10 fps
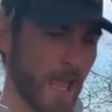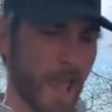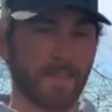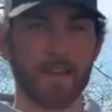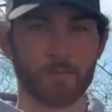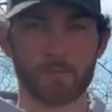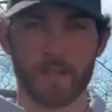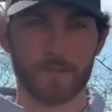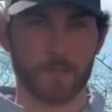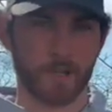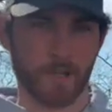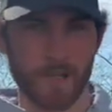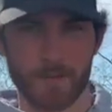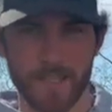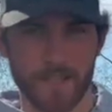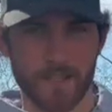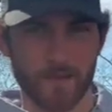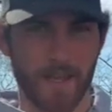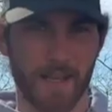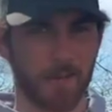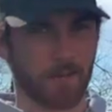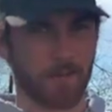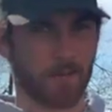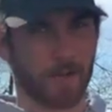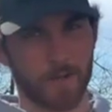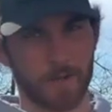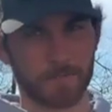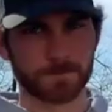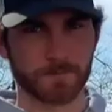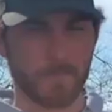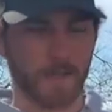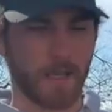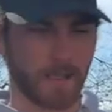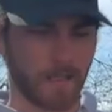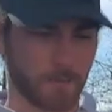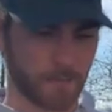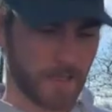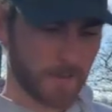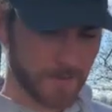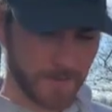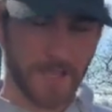and that does work great. We did do that out in Colorado a couple times.